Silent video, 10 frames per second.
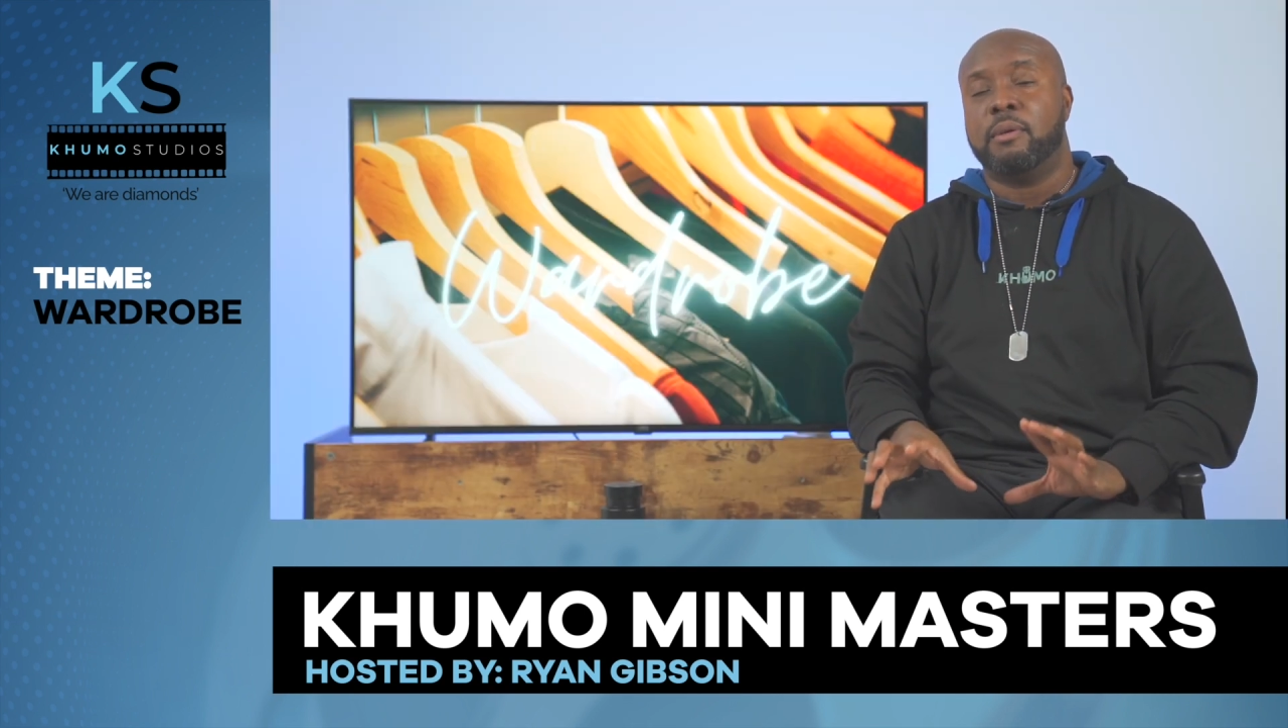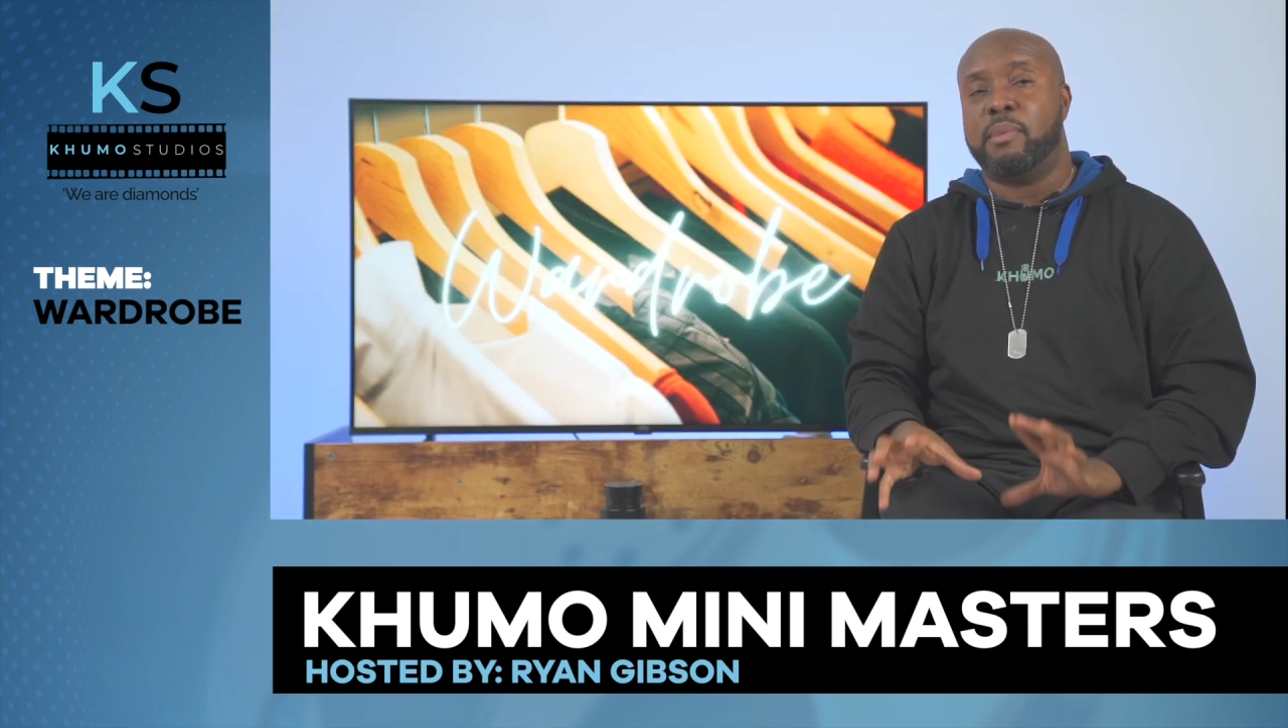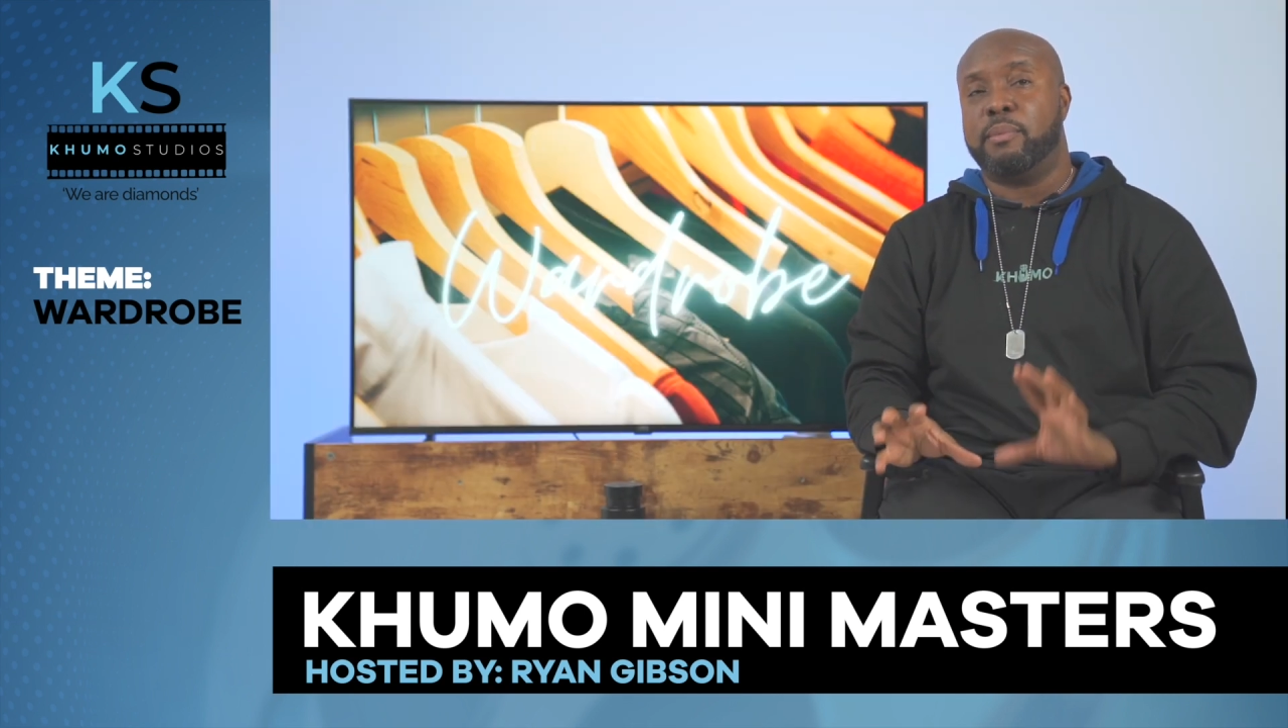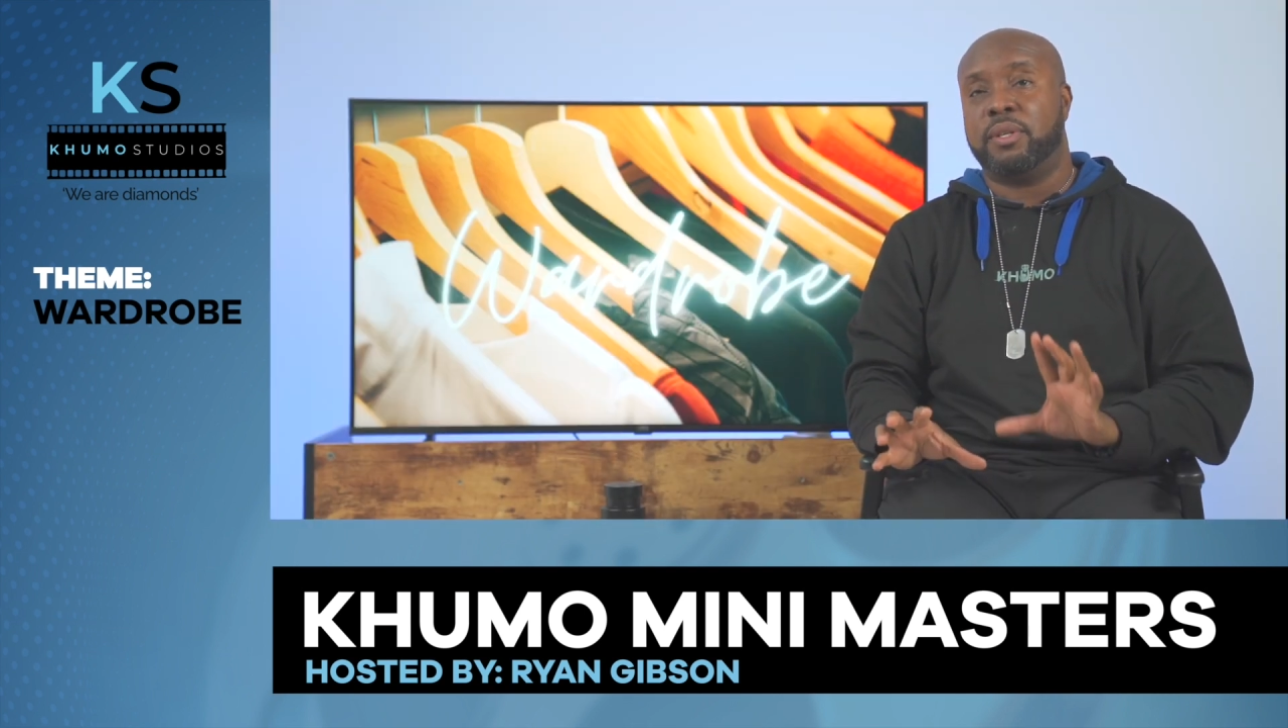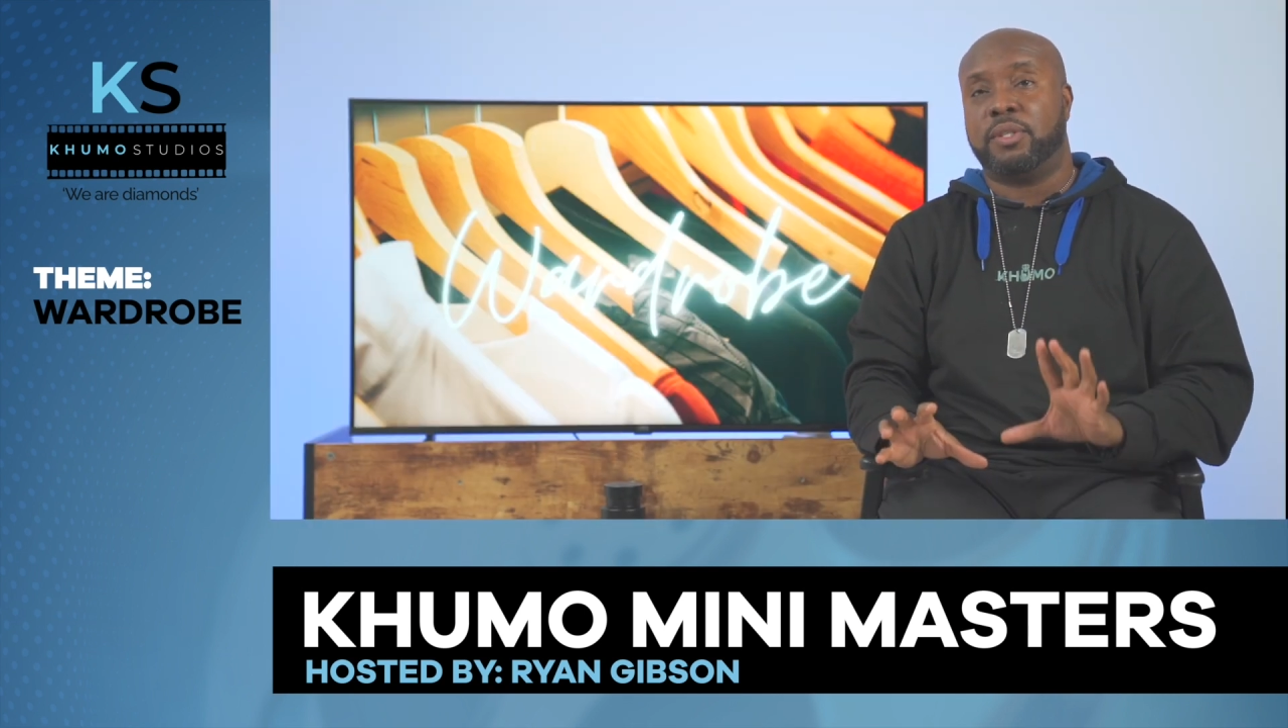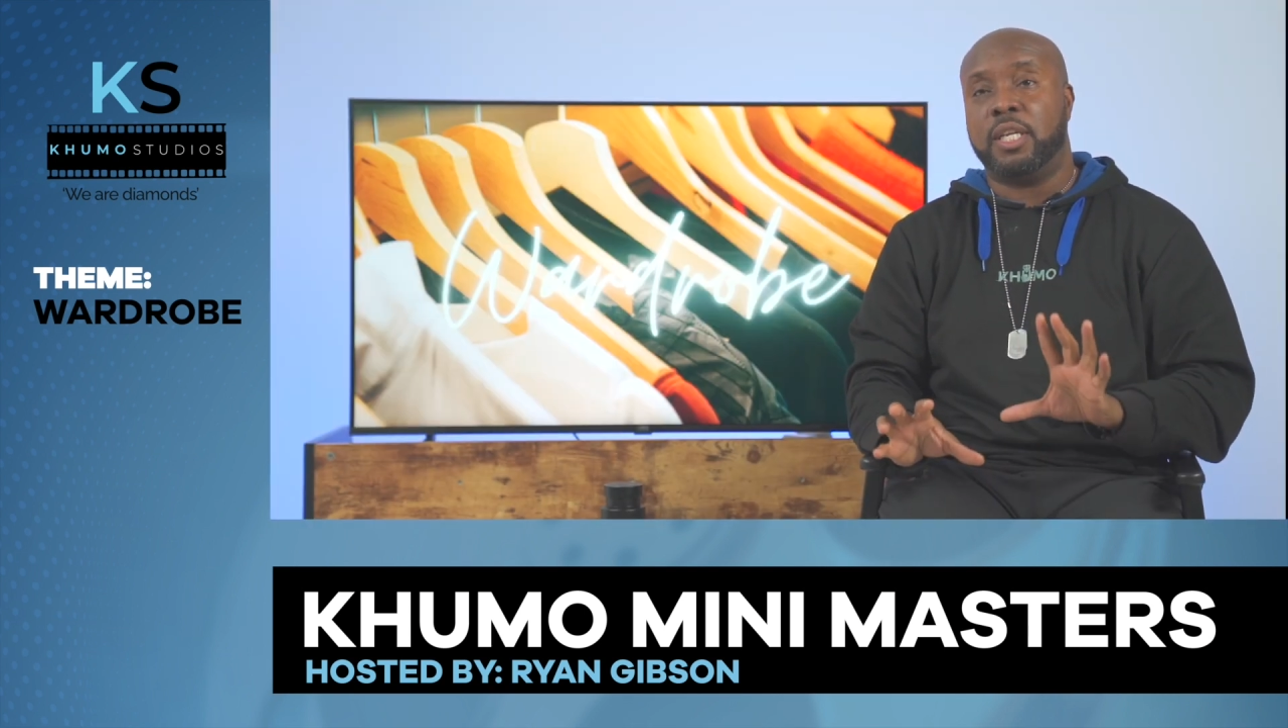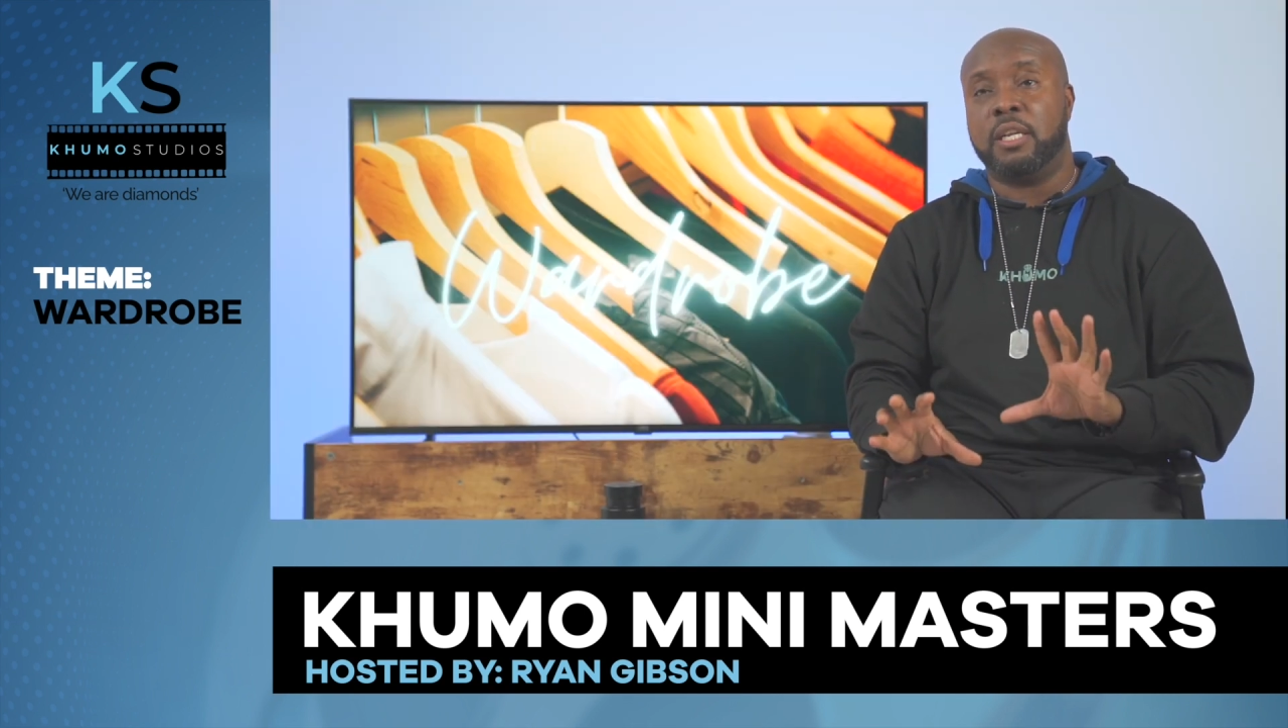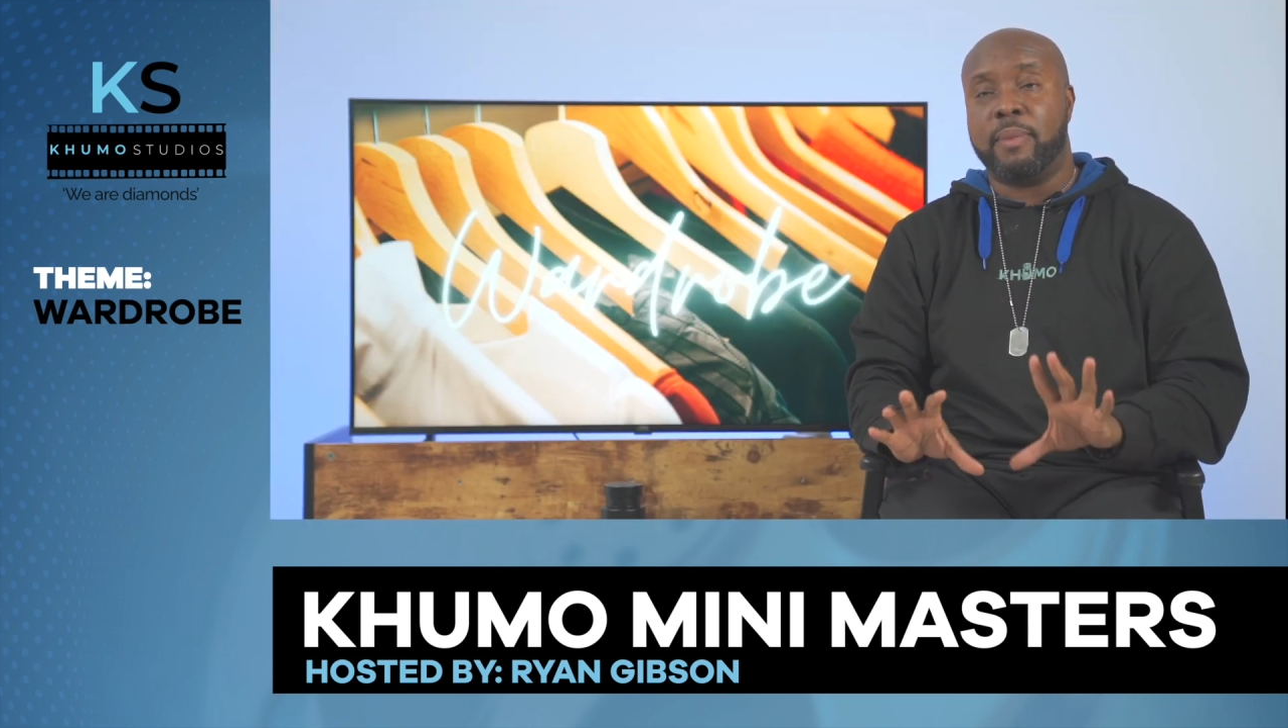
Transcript: Remember the scene in